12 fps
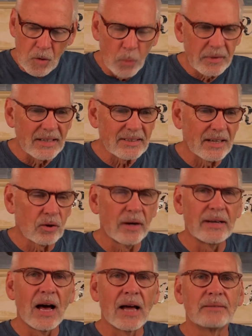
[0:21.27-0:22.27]
Hope you guys had a
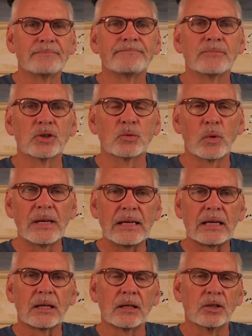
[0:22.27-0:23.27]
great night, good
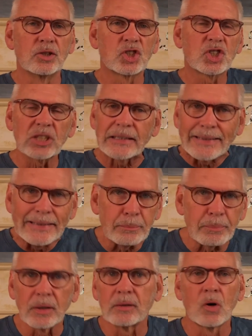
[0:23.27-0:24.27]
week, good
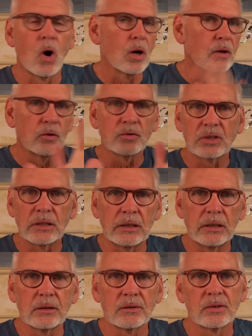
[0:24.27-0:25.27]
sleep, all of those
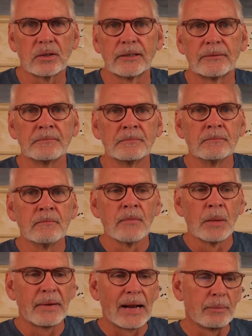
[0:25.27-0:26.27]
things.
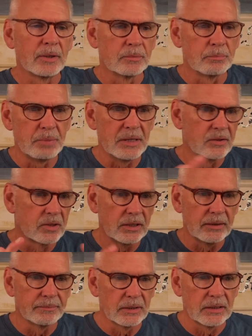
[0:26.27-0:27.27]
Man, I've been
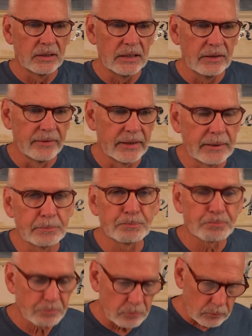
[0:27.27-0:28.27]
busy in the evening
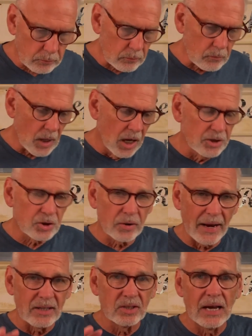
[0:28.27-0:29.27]

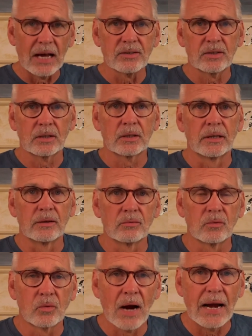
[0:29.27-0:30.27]
strategizing
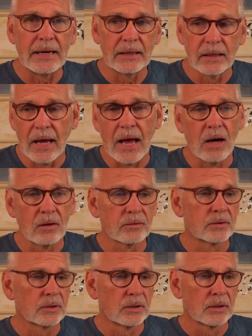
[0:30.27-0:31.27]
and writing
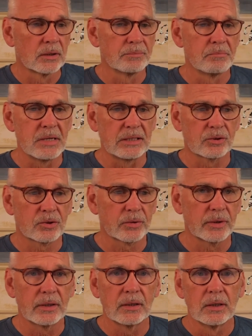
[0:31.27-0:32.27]
out
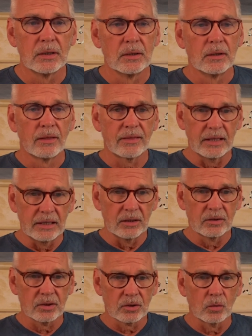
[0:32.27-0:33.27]
ministry
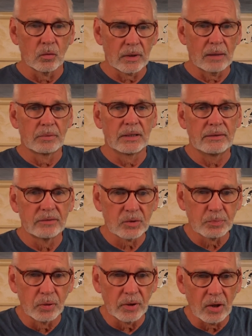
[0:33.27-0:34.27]
things that the Lord, I believe,
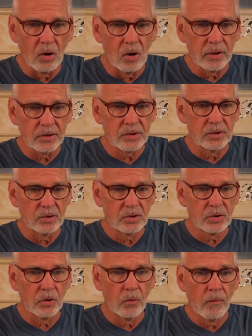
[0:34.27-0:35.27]
is putting on us.
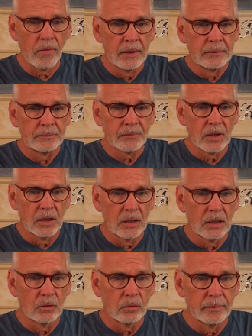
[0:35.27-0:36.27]
And so
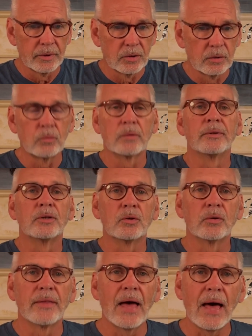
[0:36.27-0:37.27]
we've been
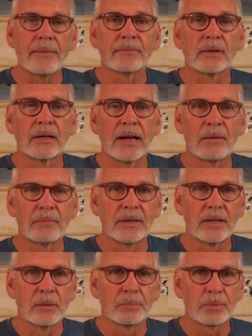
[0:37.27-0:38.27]
doing that. And I've
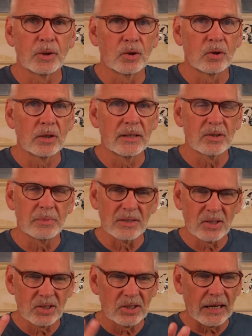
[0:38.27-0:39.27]
been up early. This is
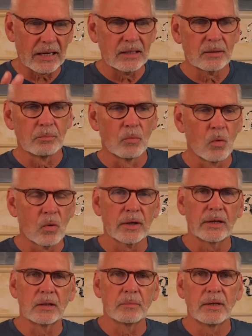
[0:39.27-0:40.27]
my second
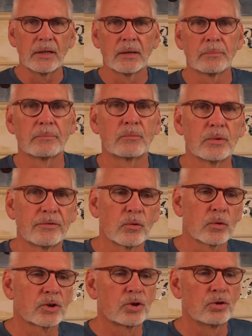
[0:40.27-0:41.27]
morning to be up
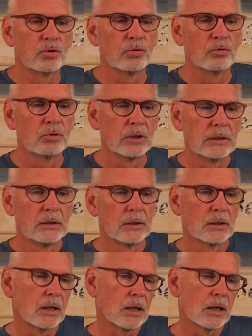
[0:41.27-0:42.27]
before 2,
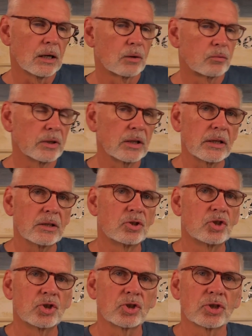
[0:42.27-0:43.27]
really
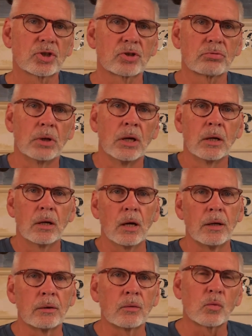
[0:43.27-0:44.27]
just
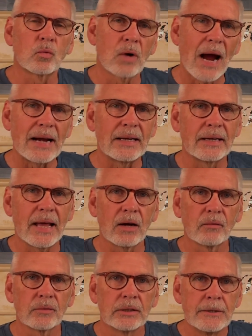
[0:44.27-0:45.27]
writing
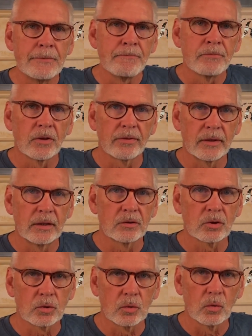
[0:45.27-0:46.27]
down the
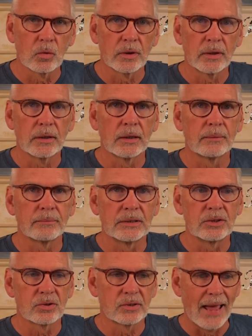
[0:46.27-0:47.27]
things that the Lord
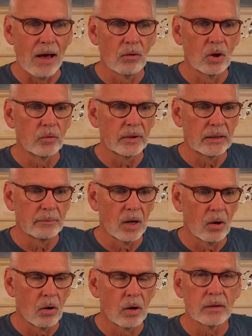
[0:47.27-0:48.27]
is downloading in
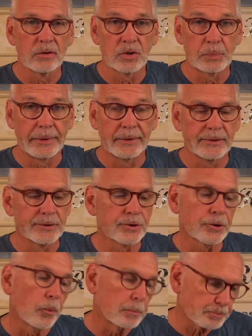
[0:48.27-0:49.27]
my heart and spirit. And
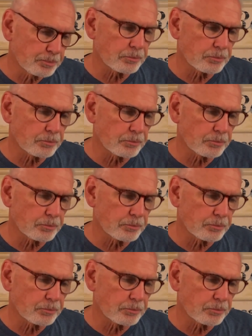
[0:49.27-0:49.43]
so